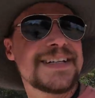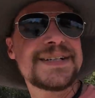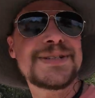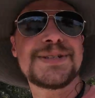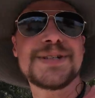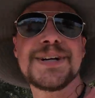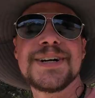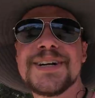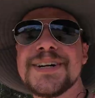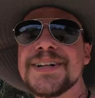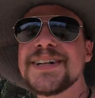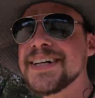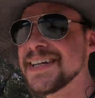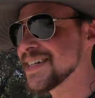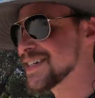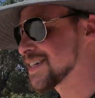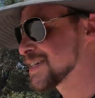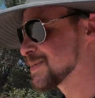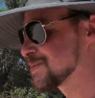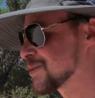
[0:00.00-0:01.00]

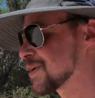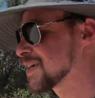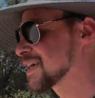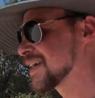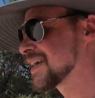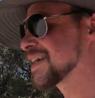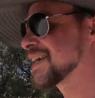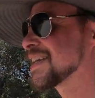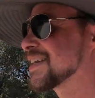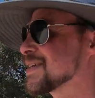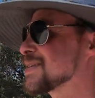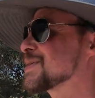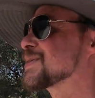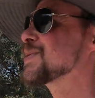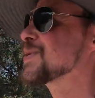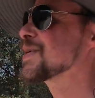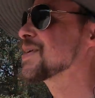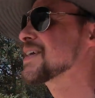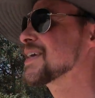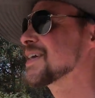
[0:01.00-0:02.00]
journalist. I'm working on a
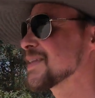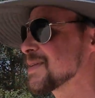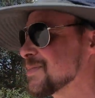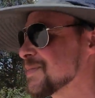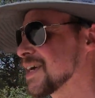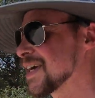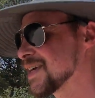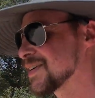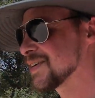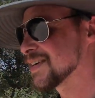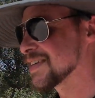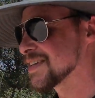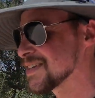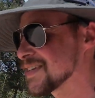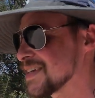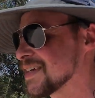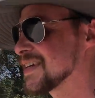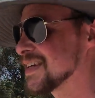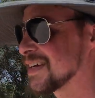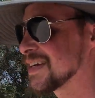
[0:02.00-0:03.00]
story on the migrants.